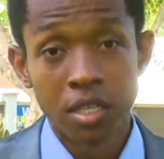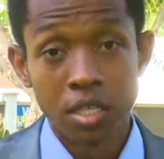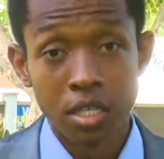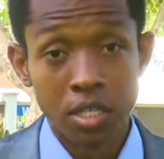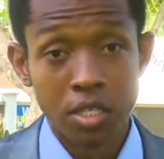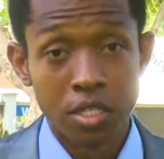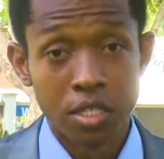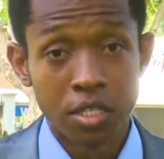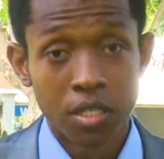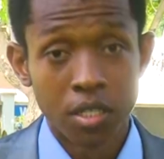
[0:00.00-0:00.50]

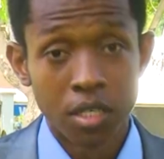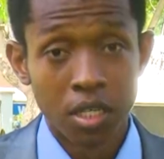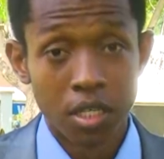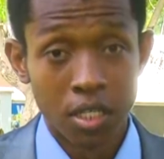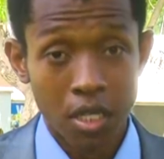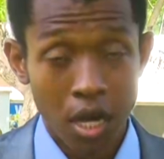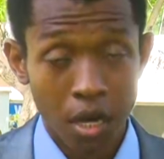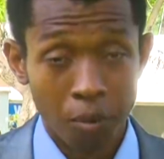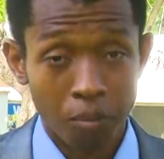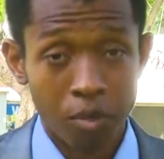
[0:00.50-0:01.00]
these
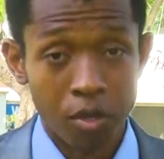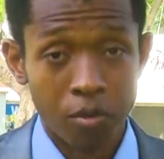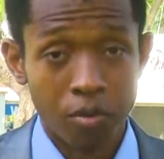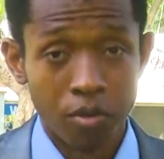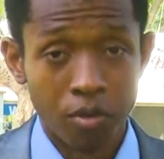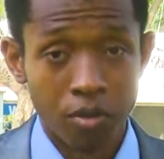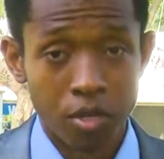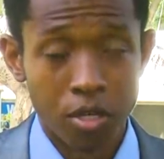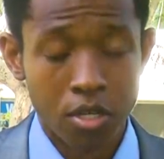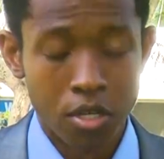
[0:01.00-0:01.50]
young
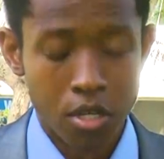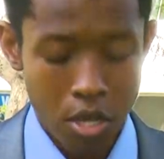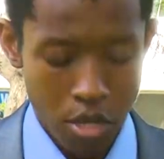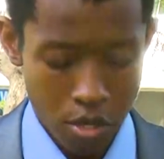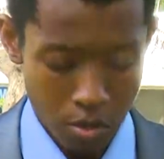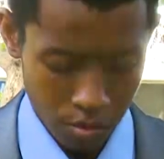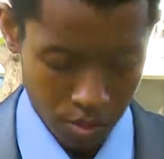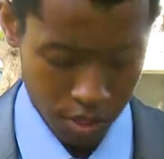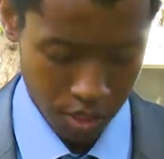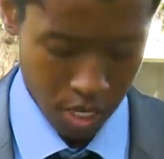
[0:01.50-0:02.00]
people that they
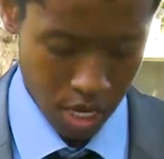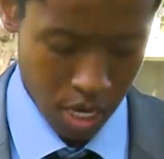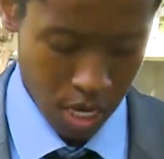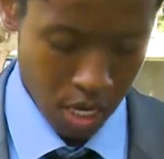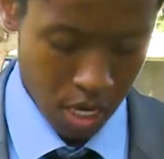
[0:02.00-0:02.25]
use